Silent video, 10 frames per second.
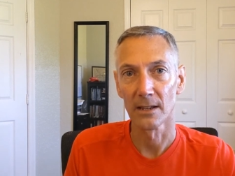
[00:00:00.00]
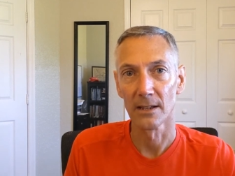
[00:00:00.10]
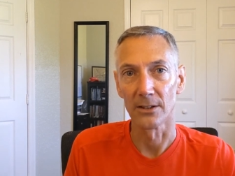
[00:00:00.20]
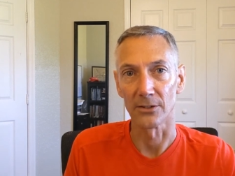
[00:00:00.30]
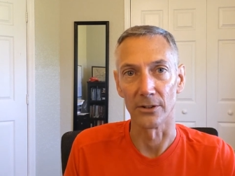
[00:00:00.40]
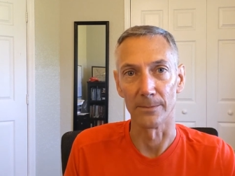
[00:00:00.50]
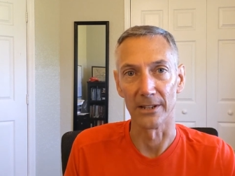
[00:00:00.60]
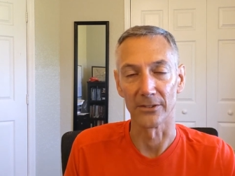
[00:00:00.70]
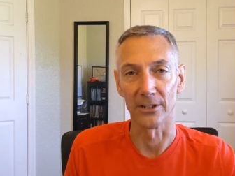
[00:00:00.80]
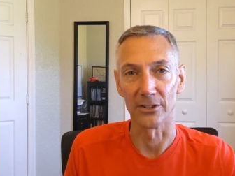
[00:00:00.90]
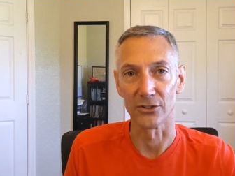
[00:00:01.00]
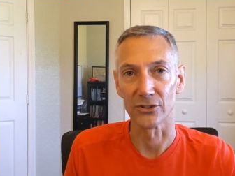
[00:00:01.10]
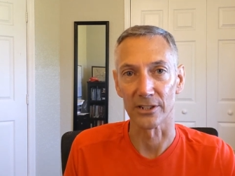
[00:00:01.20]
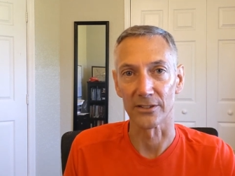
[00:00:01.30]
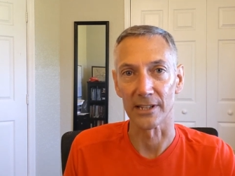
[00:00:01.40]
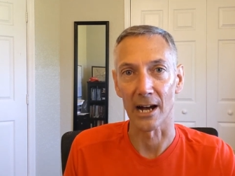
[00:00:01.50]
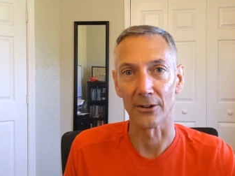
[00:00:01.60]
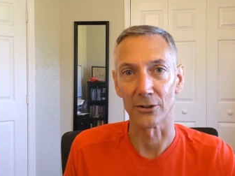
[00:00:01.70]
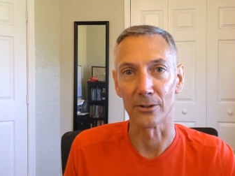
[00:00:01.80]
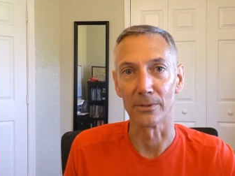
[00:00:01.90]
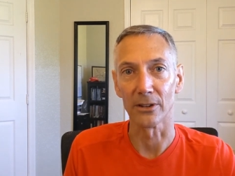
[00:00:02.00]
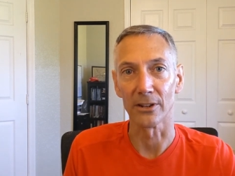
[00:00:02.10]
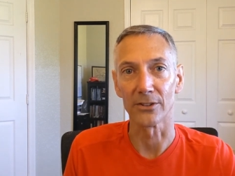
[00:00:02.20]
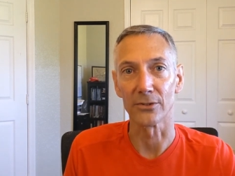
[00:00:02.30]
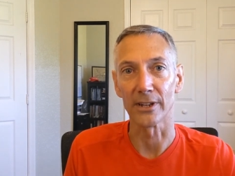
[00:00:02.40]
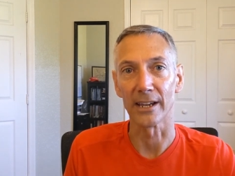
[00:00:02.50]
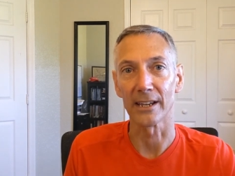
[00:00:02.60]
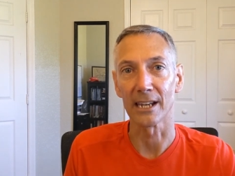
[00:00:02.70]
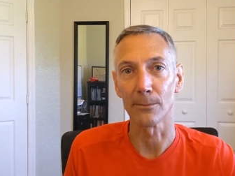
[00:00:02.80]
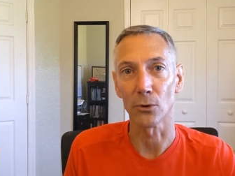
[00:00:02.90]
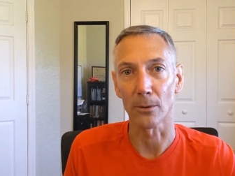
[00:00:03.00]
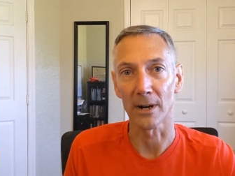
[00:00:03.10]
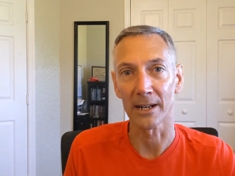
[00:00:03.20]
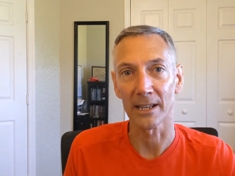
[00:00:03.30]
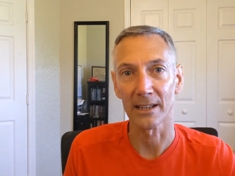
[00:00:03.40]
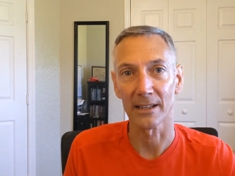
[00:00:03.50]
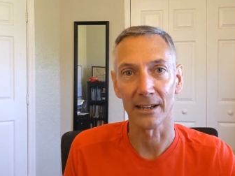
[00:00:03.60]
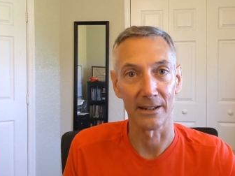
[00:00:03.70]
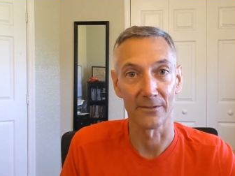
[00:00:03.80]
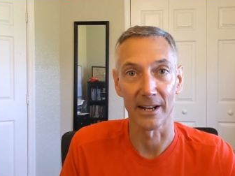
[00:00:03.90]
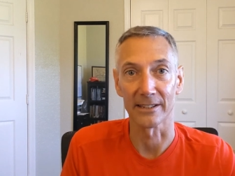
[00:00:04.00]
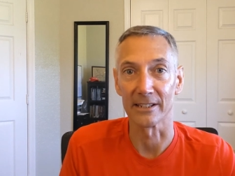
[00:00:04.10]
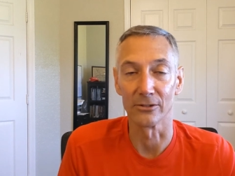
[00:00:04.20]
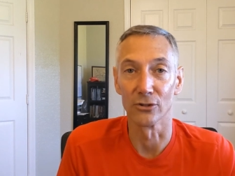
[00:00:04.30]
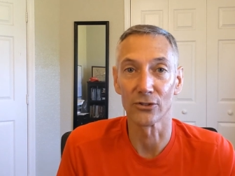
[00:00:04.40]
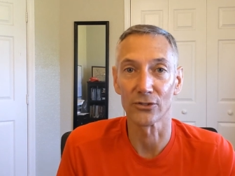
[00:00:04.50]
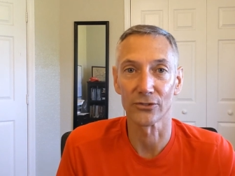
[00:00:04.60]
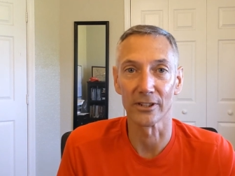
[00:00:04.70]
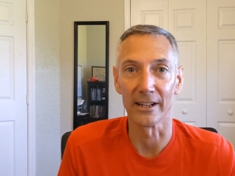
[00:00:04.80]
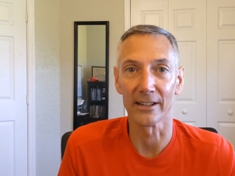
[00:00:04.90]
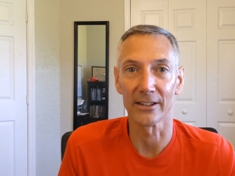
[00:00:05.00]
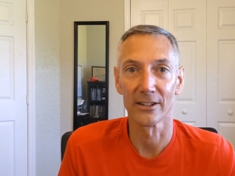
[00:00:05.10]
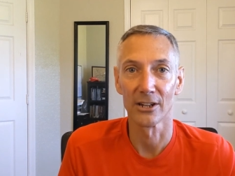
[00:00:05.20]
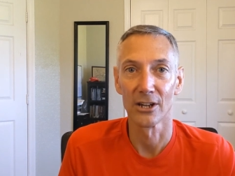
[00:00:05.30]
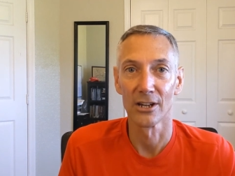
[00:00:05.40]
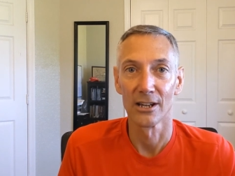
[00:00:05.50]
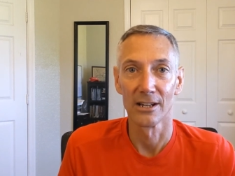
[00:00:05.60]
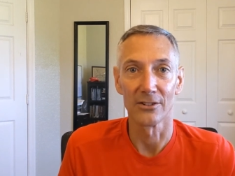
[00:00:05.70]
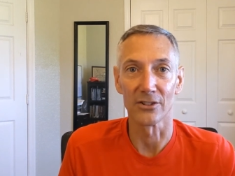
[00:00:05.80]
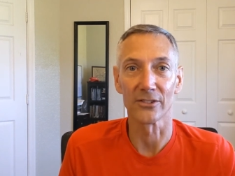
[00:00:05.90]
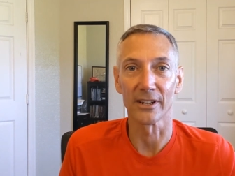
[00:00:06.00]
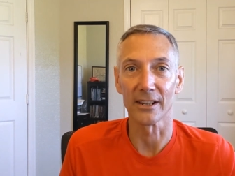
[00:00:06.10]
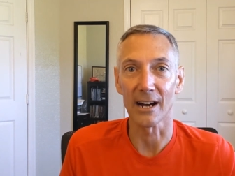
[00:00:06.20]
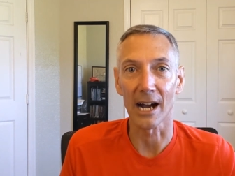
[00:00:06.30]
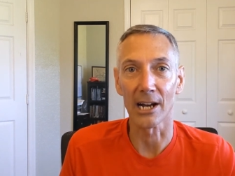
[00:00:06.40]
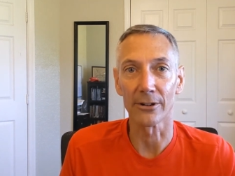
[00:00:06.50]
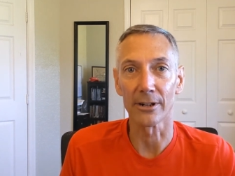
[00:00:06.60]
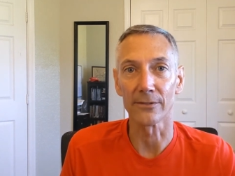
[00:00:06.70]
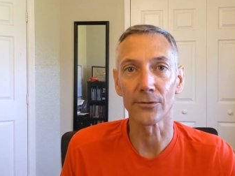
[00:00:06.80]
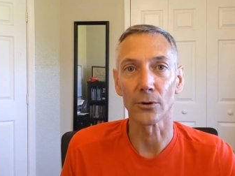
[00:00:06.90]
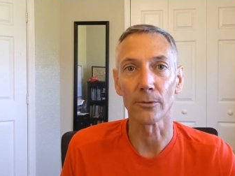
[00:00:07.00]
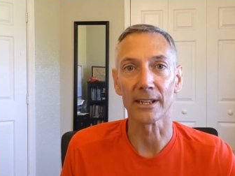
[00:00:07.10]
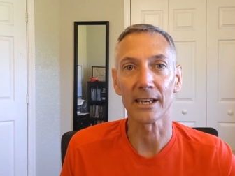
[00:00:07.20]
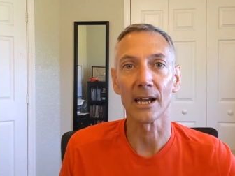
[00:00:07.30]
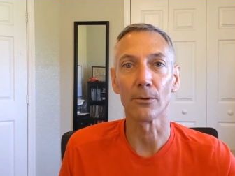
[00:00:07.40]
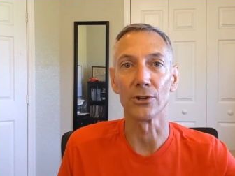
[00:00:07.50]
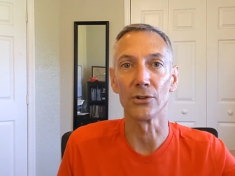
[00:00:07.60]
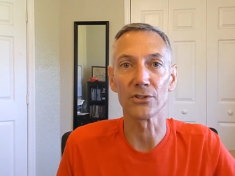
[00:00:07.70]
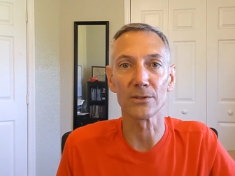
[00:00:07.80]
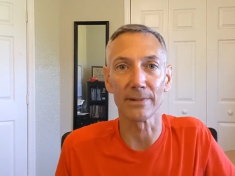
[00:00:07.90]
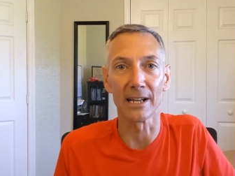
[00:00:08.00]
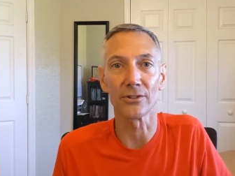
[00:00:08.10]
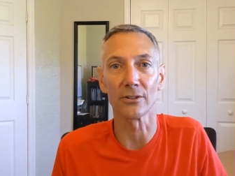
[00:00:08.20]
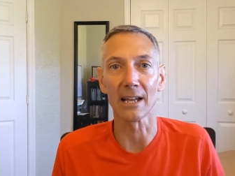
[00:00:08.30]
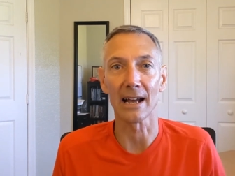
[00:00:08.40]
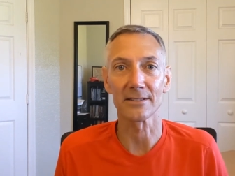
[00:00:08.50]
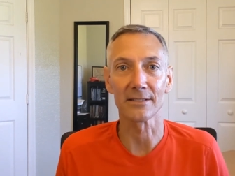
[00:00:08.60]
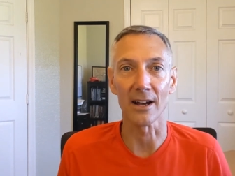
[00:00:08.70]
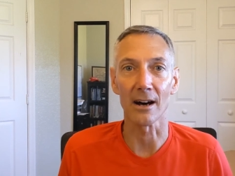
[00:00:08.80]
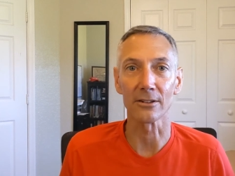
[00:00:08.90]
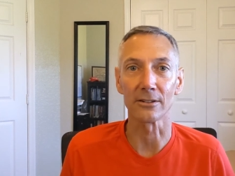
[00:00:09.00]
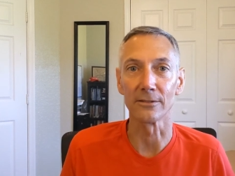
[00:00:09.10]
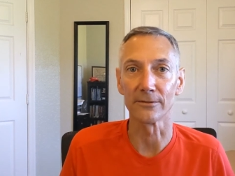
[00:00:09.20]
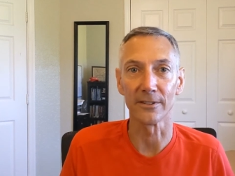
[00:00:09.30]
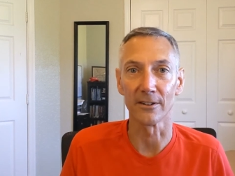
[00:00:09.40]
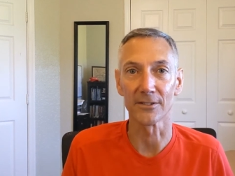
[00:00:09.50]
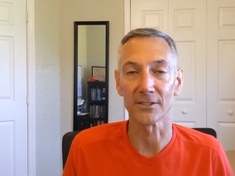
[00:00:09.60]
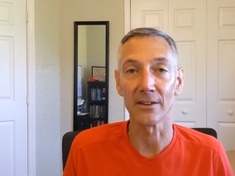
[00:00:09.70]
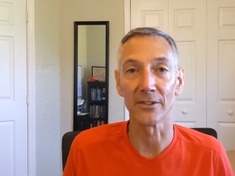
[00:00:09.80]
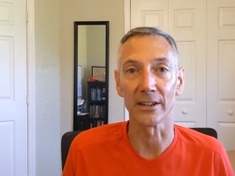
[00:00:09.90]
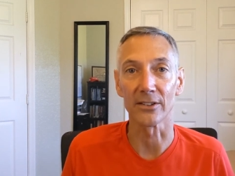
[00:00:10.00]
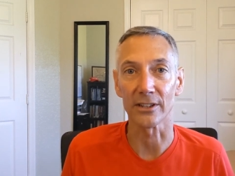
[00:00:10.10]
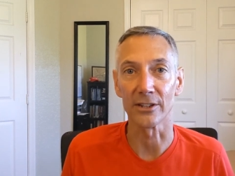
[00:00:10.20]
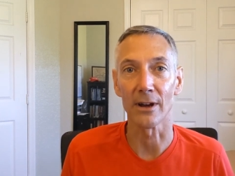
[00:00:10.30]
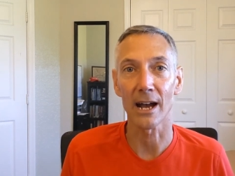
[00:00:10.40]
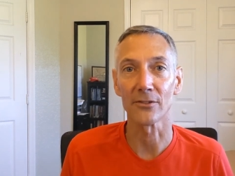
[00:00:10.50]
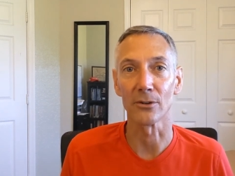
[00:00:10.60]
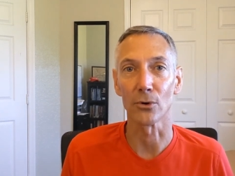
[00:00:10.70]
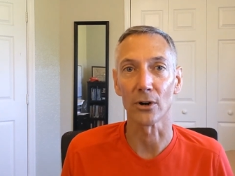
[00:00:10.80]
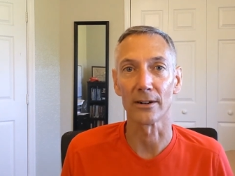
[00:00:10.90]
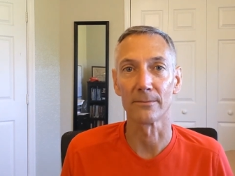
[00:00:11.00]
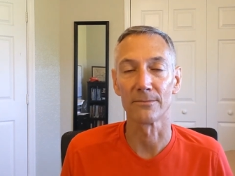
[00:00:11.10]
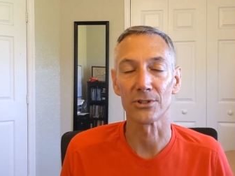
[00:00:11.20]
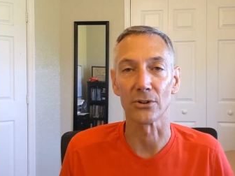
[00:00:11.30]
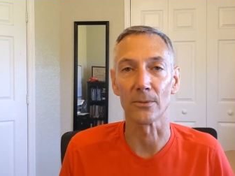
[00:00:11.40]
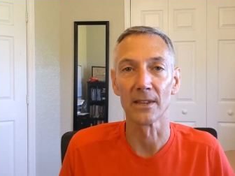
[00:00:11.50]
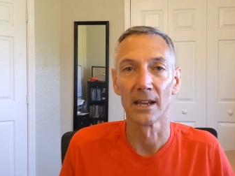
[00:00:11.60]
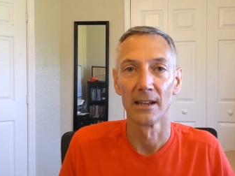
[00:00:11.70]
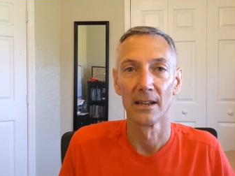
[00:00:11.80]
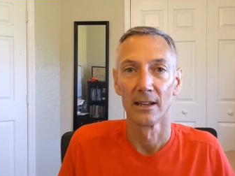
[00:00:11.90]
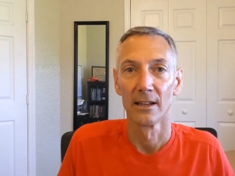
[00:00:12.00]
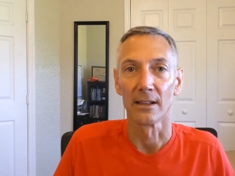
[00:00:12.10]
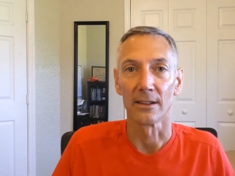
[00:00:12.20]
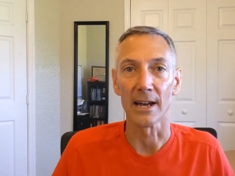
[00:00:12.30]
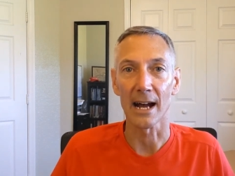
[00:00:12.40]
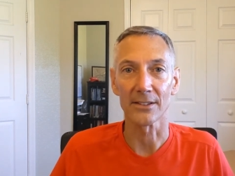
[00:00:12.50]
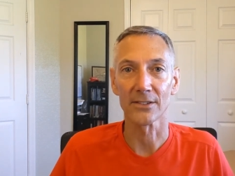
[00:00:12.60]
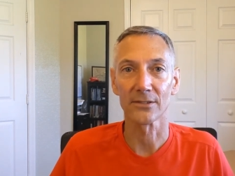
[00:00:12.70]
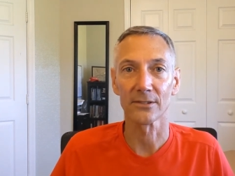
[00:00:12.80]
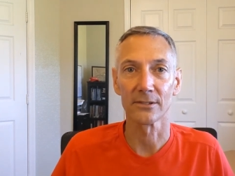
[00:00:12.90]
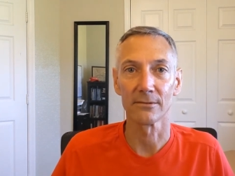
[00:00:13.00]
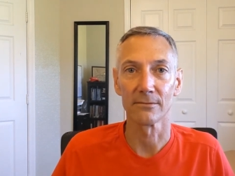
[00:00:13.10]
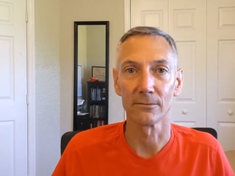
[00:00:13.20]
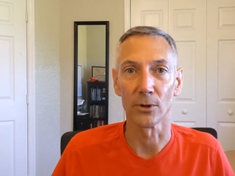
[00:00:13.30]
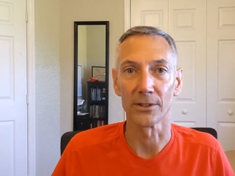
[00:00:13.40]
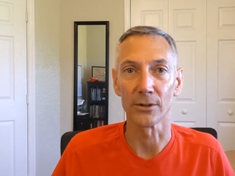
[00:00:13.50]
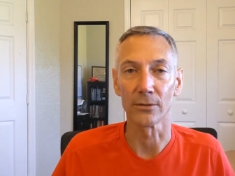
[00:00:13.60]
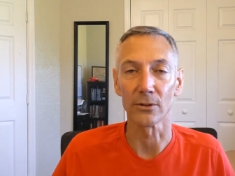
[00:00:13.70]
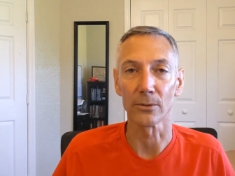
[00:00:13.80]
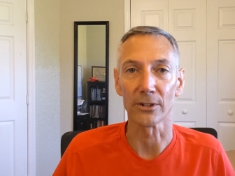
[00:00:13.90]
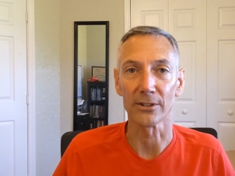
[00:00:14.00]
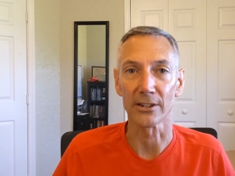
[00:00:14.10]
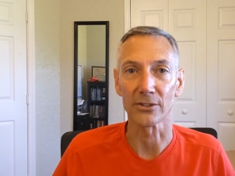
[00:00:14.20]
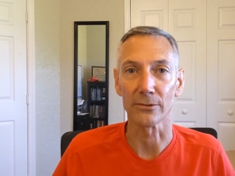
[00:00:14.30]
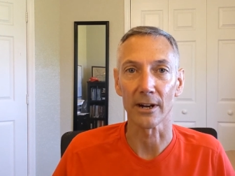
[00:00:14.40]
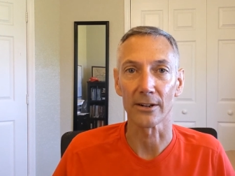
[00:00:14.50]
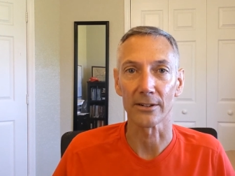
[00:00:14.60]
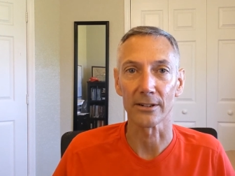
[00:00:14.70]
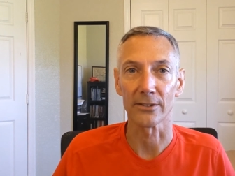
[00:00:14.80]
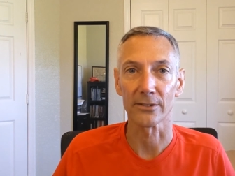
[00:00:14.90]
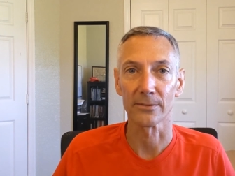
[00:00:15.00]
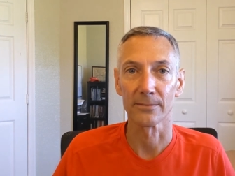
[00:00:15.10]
So it basically just shuts down your ability to take any more money. And in fact, it looks like, just like an IRA or 401k, where you spent your last dollar of savings and you have no more. So that's what the overloan protection rider does.